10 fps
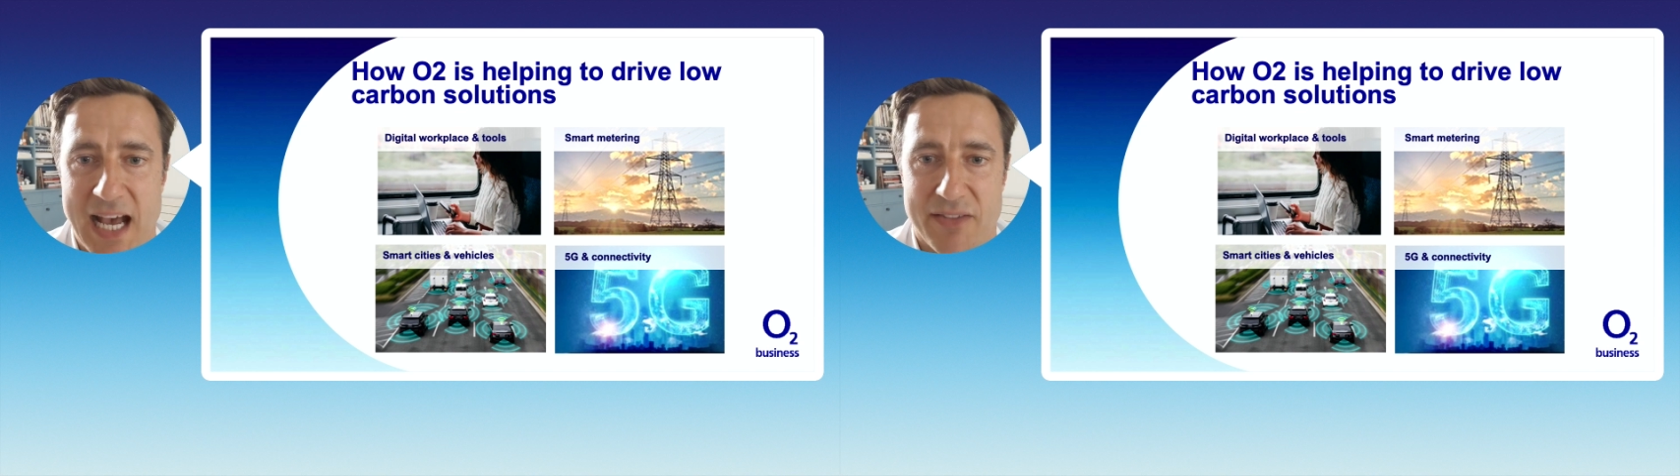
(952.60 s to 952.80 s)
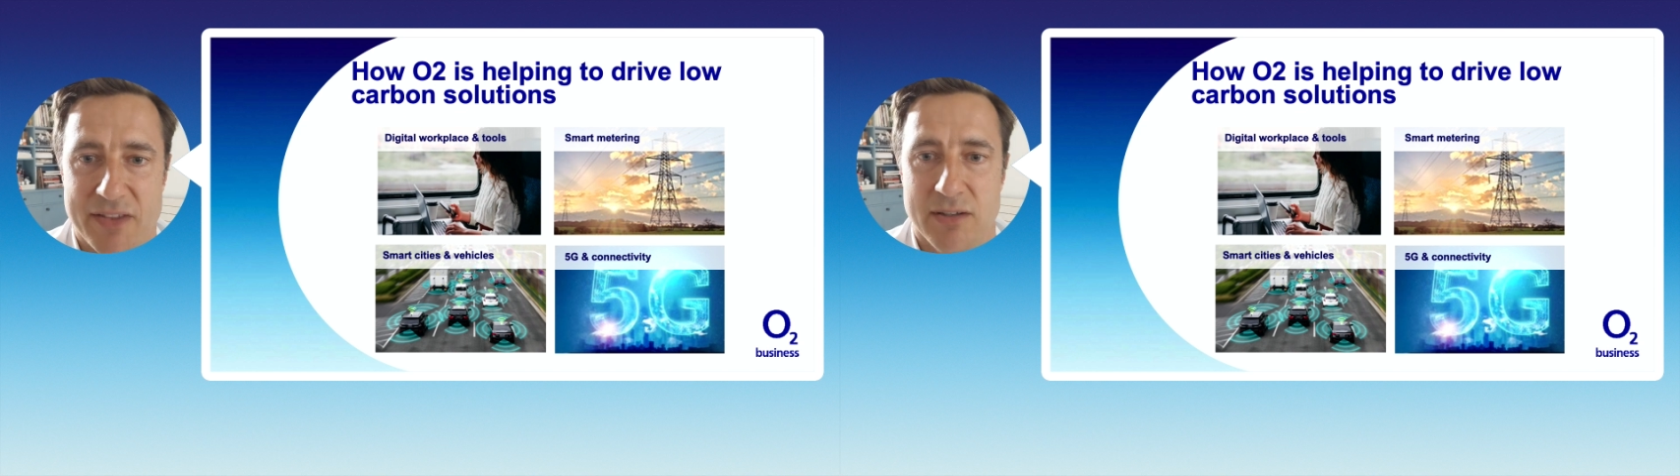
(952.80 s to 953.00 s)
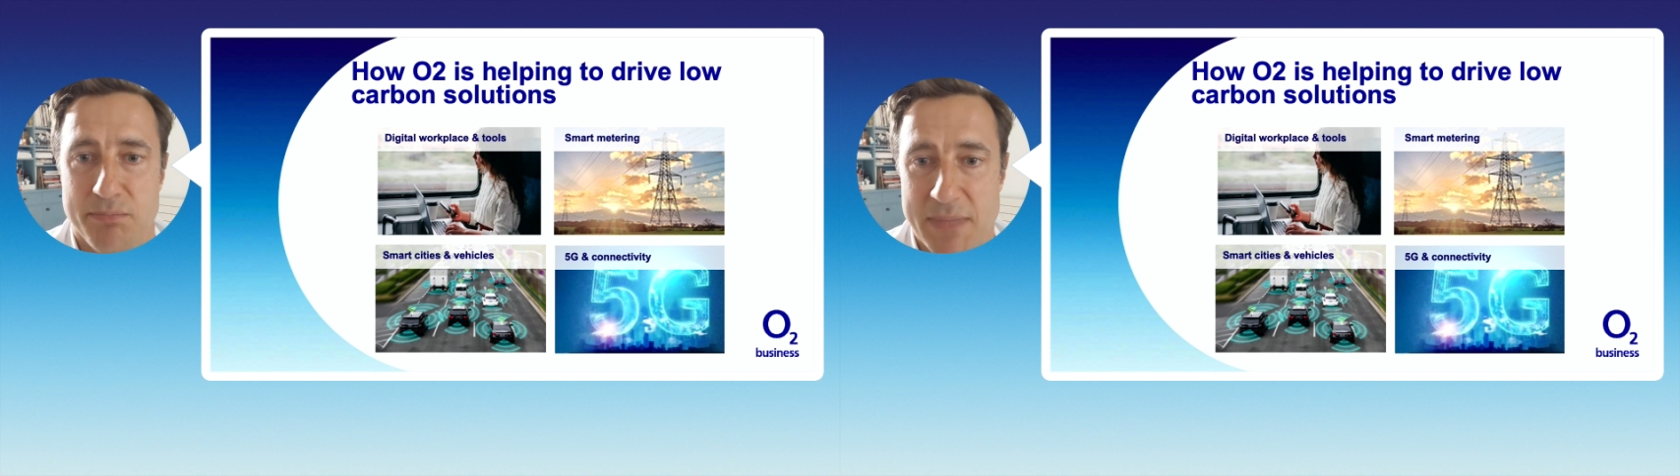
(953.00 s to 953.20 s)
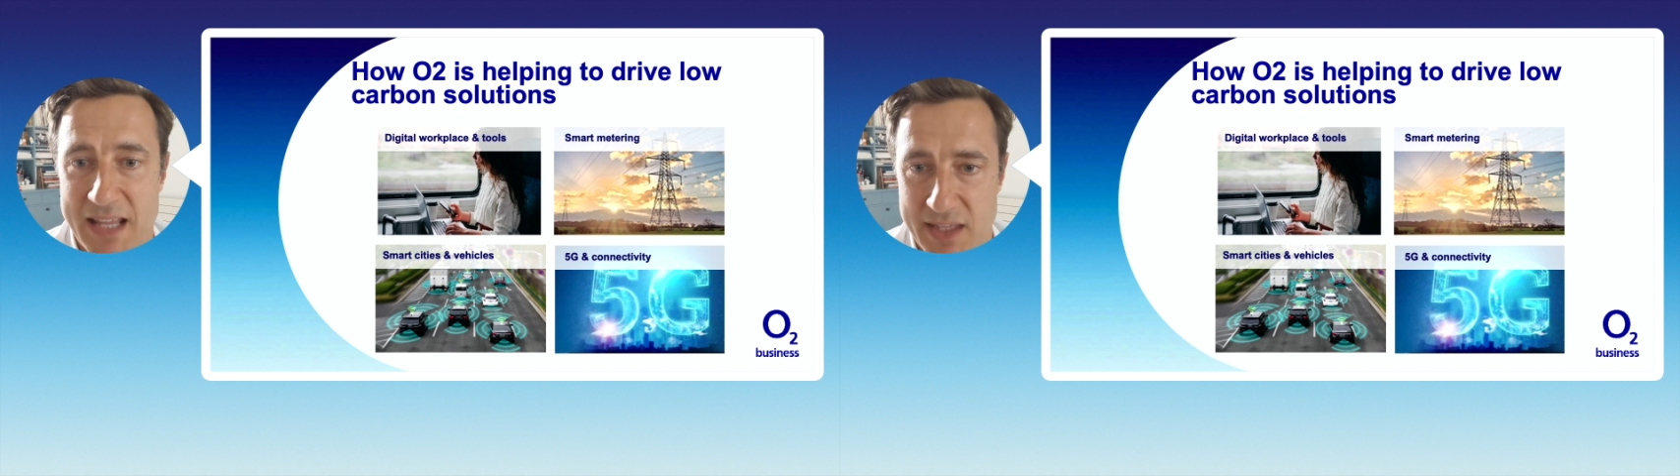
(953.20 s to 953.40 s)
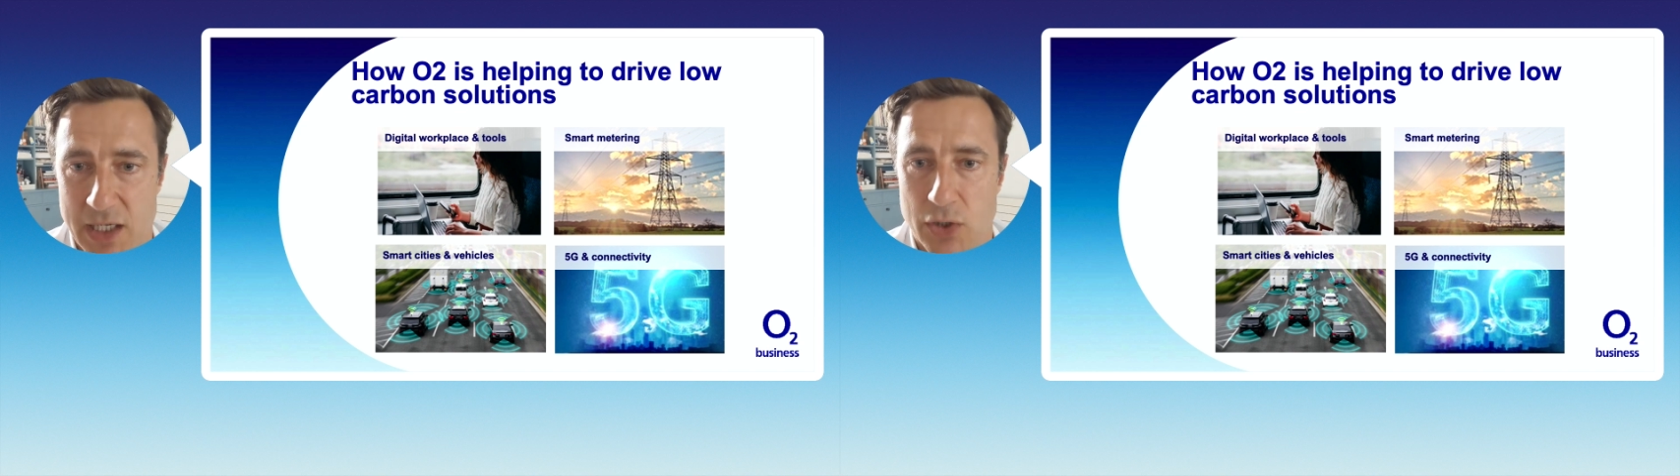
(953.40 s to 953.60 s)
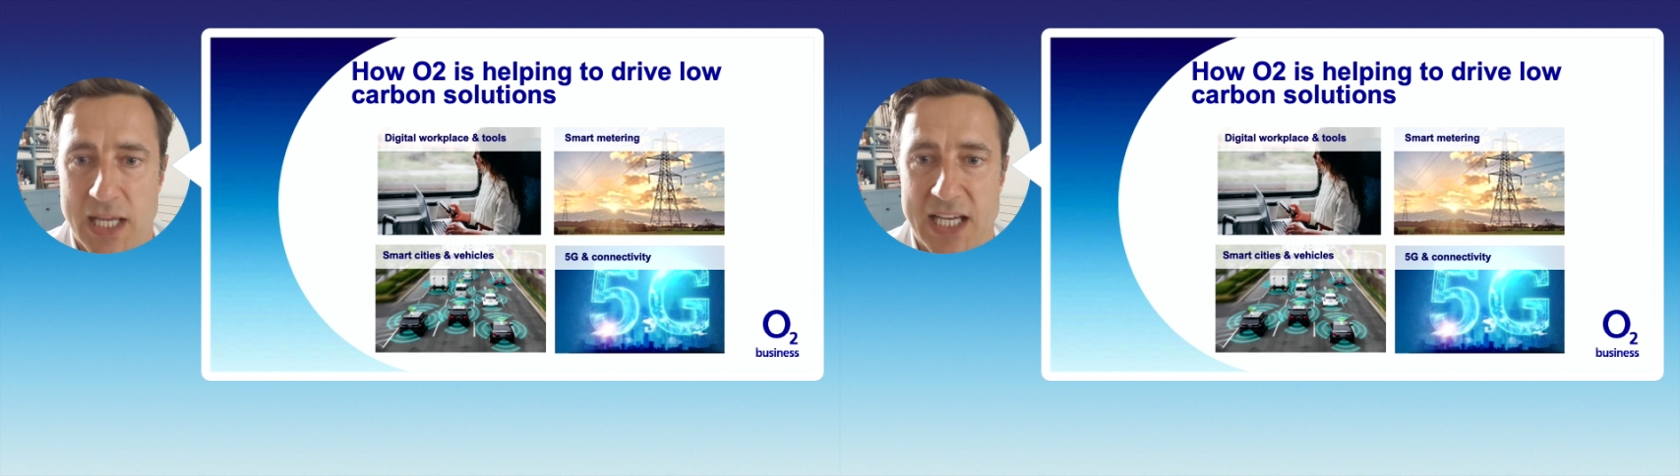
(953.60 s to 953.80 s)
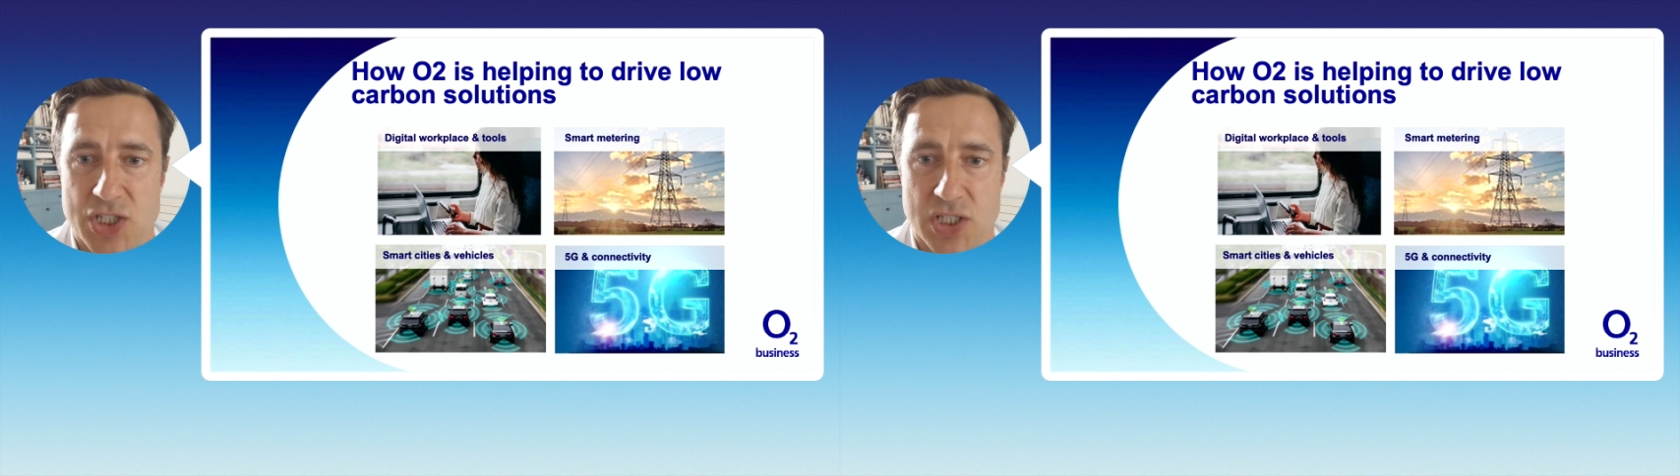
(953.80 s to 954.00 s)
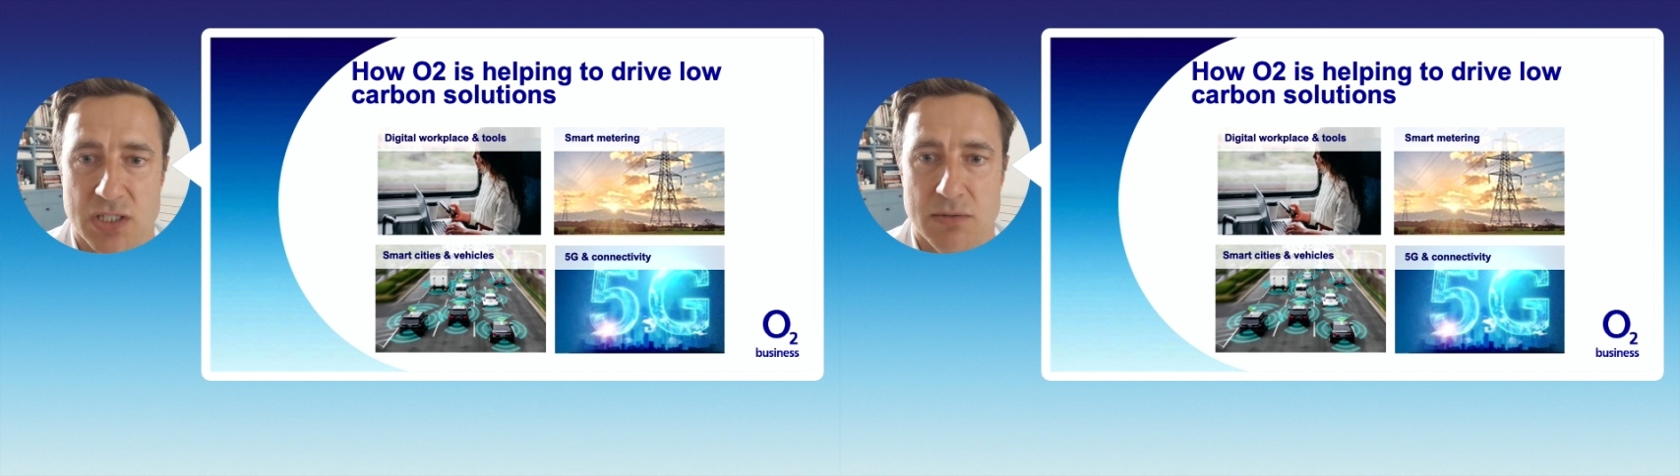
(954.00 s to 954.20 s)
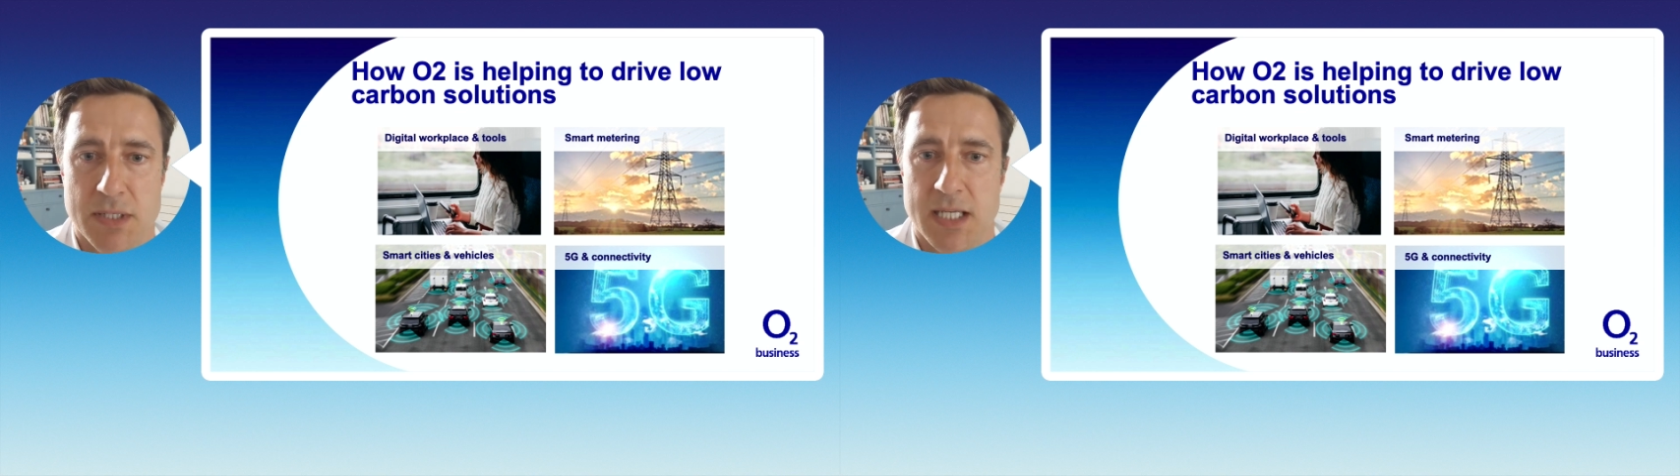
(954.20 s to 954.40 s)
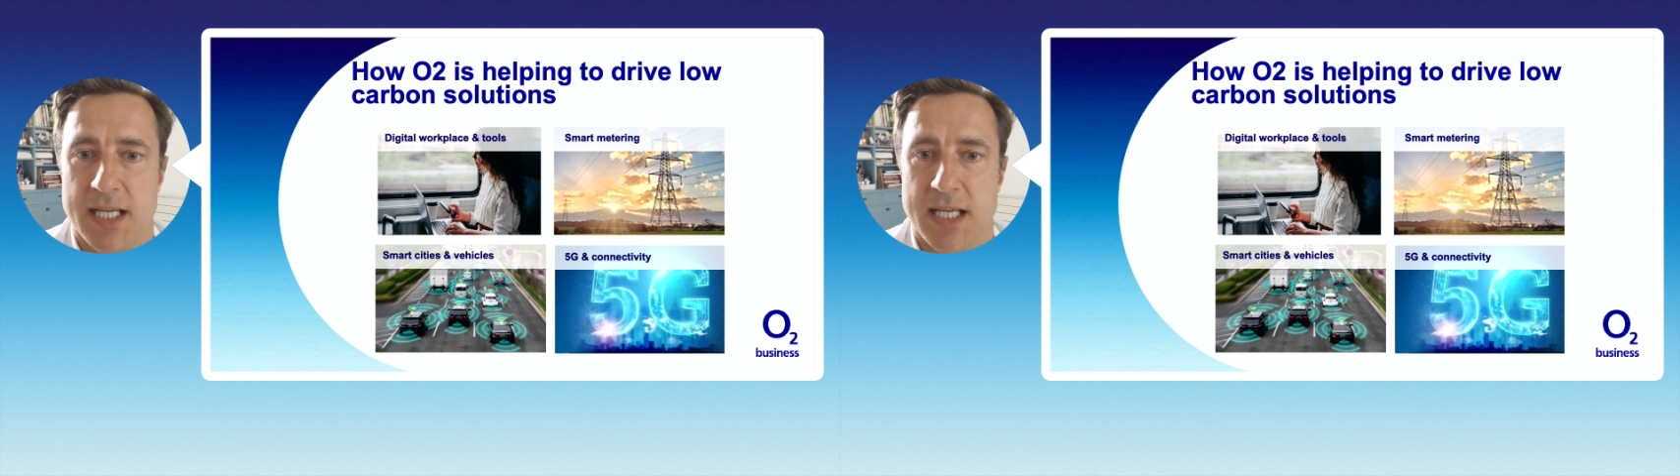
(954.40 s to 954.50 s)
at the location